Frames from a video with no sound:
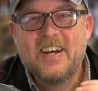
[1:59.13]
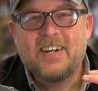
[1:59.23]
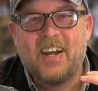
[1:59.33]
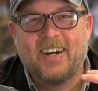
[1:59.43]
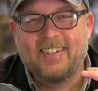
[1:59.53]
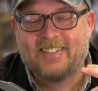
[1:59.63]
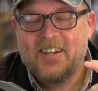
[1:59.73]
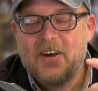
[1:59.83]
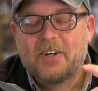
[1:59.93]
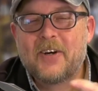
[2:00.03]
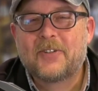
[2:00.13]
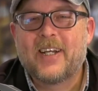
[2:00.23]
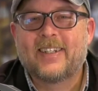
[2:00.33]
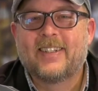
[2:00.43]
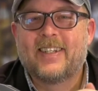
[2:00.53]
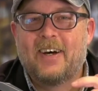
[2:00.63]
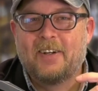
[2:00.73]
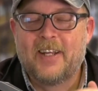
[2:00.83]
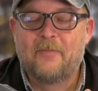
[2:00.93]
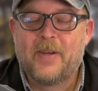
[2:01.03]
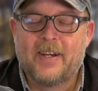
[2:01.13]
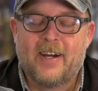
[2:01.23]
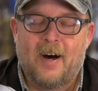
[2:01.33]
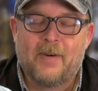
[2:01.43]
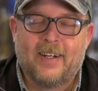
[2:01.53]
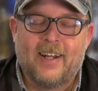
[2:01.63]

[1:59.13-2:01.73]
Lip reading: Guys, go check this out. Leave me a comment.